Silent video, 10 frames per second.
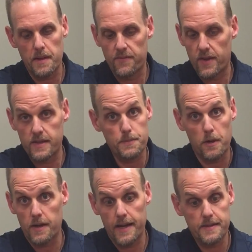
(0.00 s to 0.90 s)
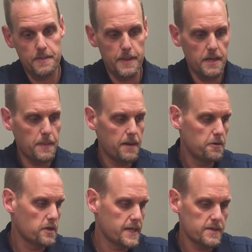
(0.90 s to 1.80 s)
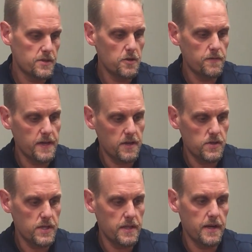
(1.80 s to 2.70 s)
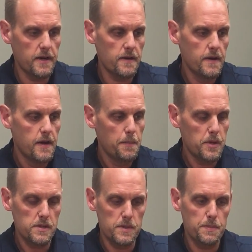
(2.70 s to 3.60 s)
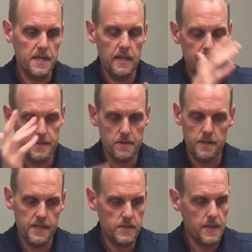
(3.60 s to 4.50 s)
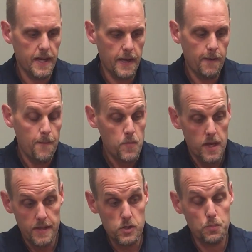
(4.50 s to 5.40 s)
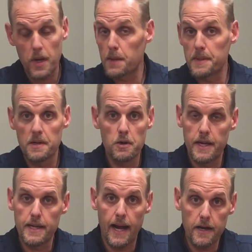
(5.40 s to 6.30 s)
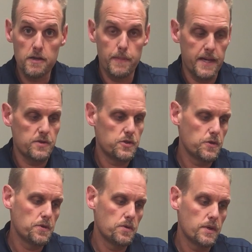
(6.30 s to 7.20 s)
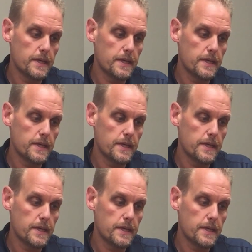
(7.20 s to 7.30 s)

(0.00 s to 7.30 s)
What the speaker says: If you had smaller hands than me, you might be able to get 2 fingers in there. Put some speed laces on this thing. This would probably be a great Ironman shoe.